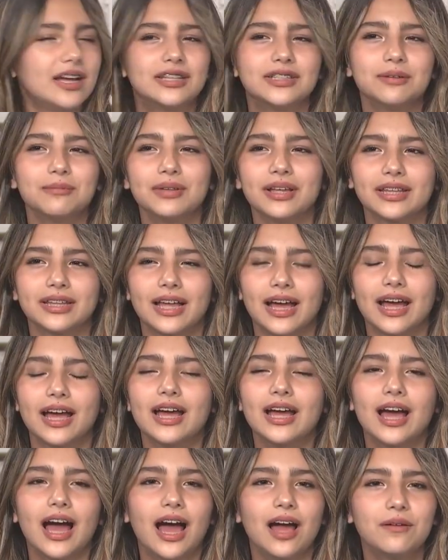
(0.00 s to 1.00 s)
like that.
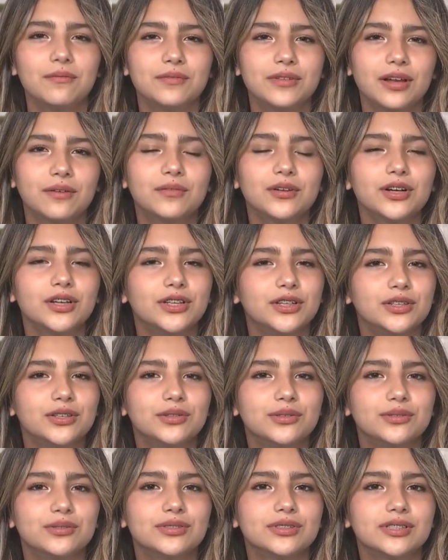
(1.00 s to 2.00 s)
I've never
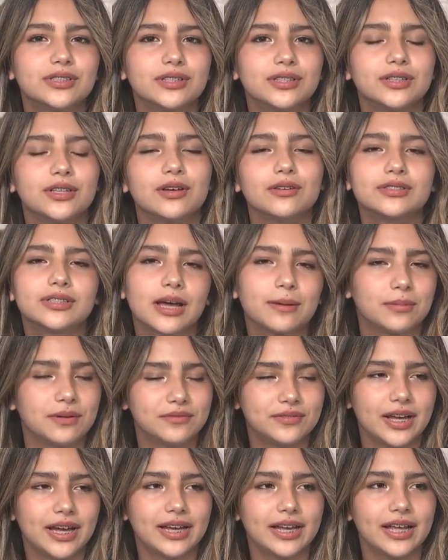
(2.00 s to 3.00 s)
used those type of
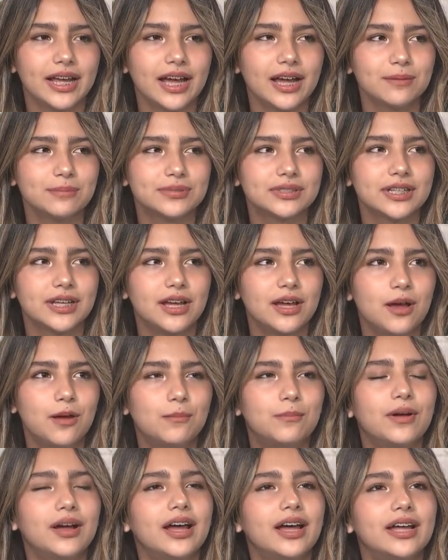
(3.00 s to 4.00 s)
dating apps,
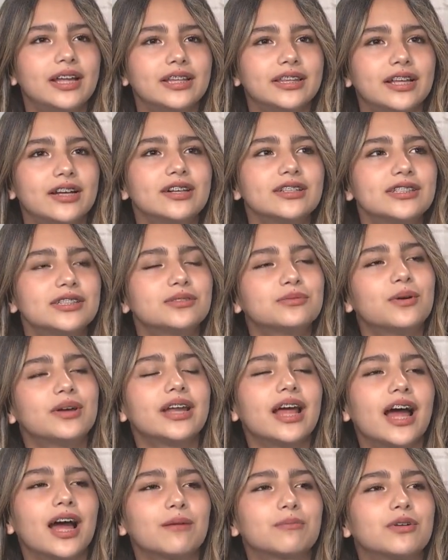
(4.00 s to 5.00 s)
but there's this one
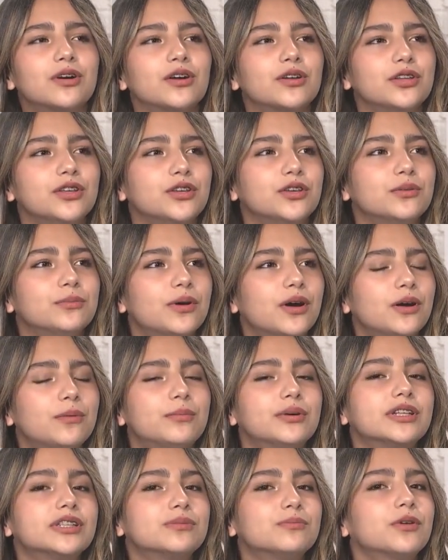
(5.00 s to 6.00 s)
app called Yubo,
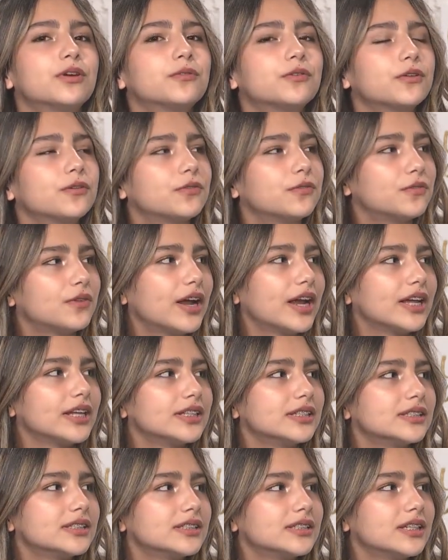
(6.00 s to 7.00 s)
but it's more for
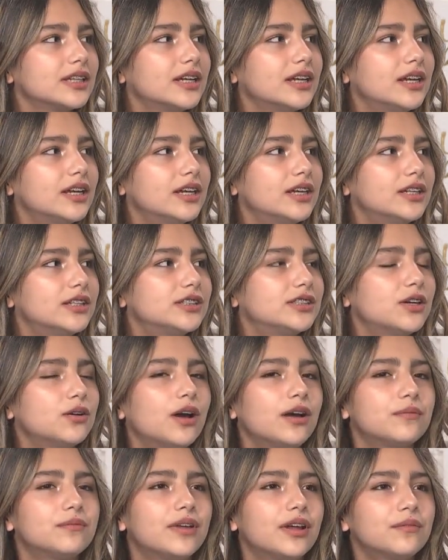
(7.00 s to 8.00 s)
friends. So
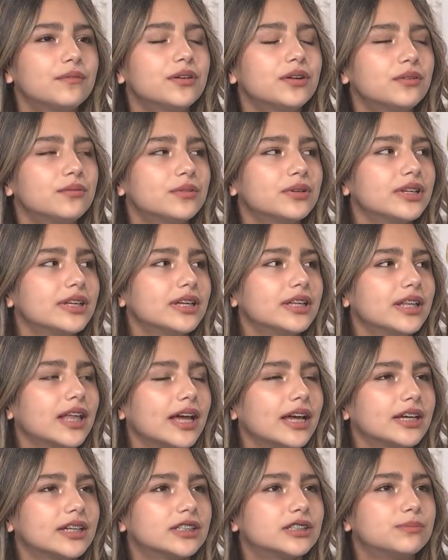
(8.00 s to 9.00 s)
I've never really
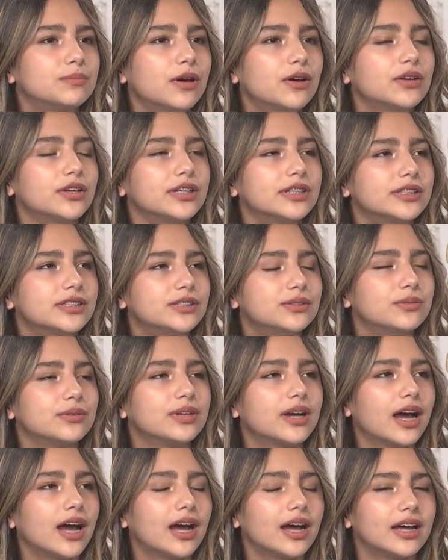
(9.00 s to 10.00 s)
like spoken to a
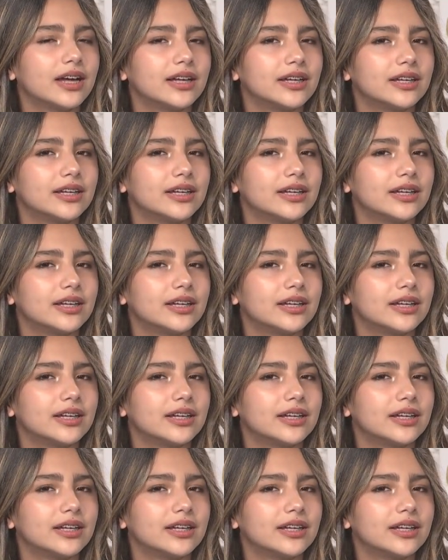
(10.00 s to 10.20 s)
guy.